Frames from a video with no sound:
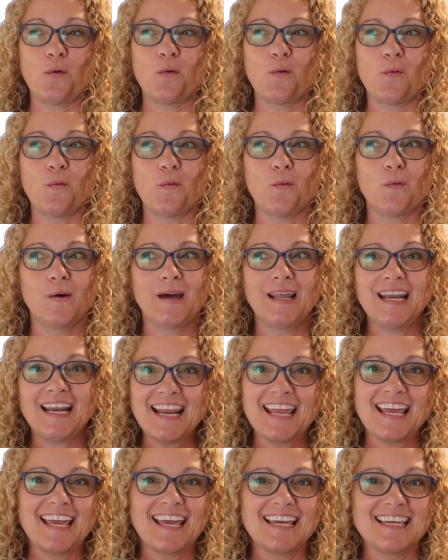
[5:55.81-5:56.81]
What it
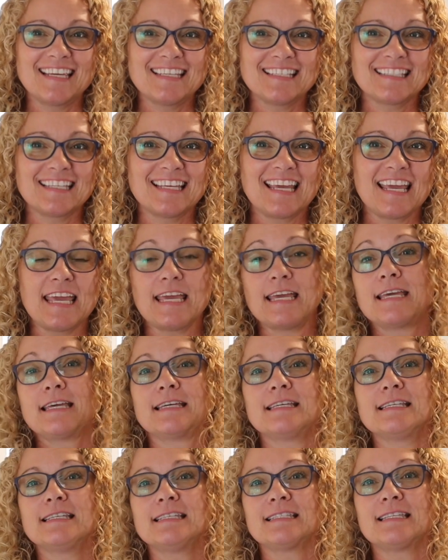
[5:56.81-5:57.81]
is,
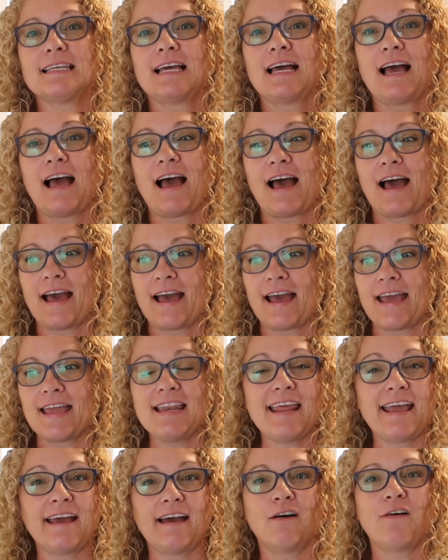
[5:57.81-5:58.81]
is I
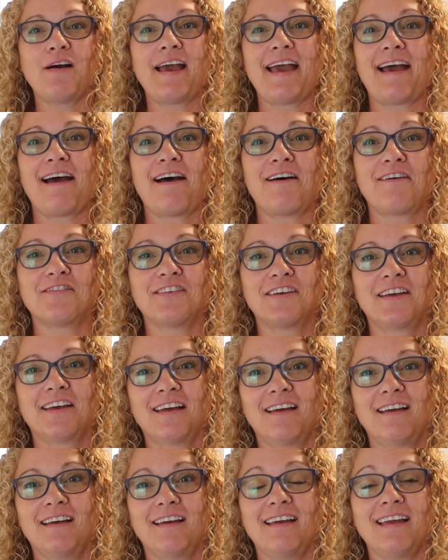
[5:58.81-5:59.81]
now have
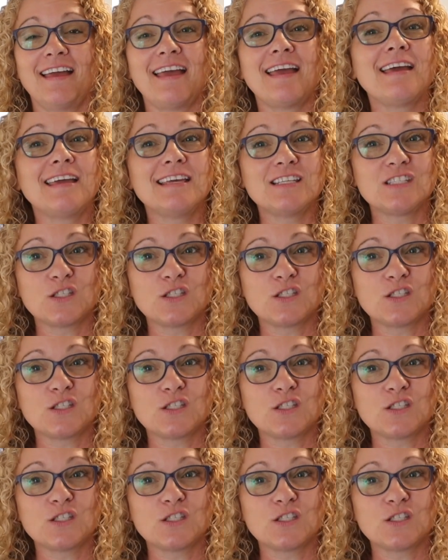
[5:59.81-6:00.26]
a